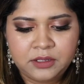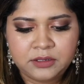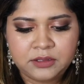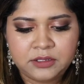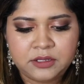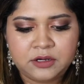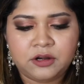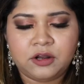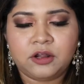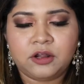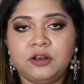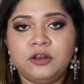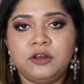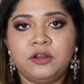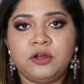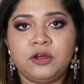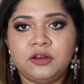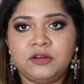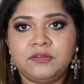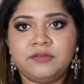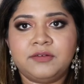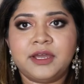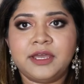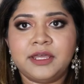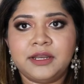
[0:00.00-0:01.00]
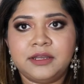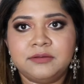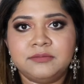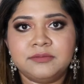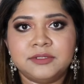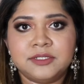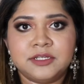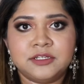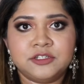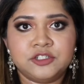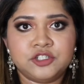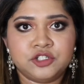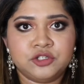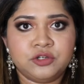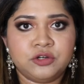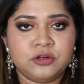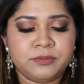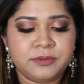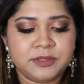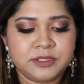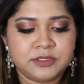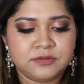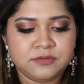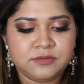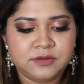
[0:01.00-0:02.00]
there lot of items that show
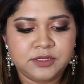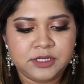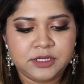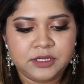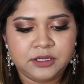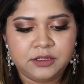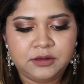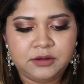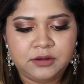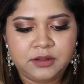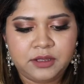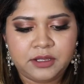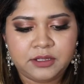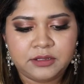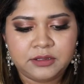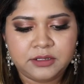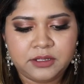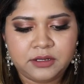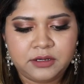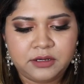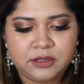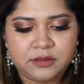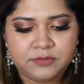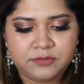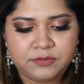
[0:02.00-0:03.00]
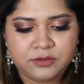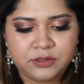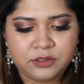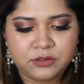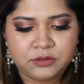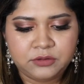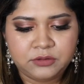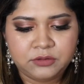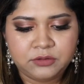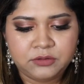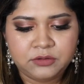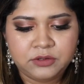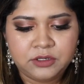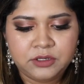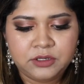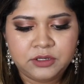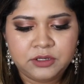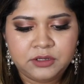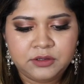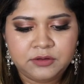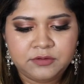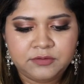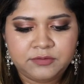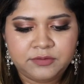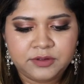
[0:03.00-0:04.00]
up as vegan, and then if you
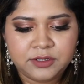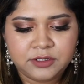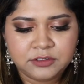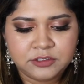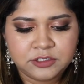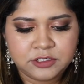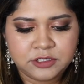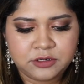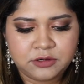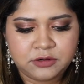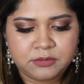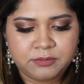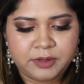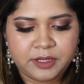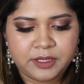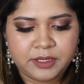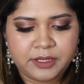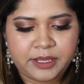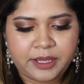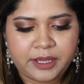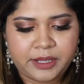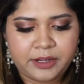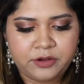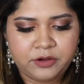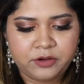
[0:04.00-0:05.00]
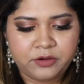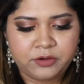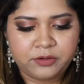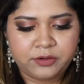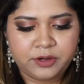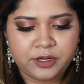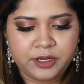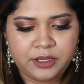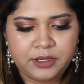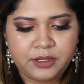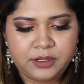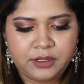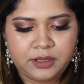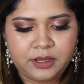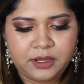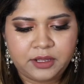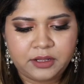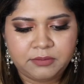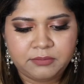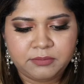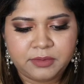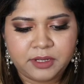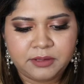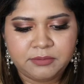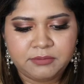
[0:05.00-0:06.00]
filter by category
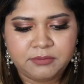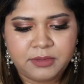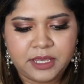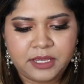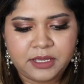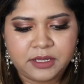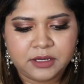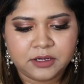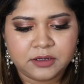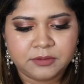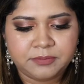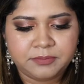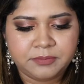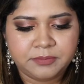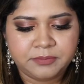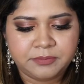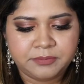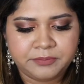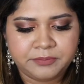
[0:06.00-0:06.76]
and by makeup,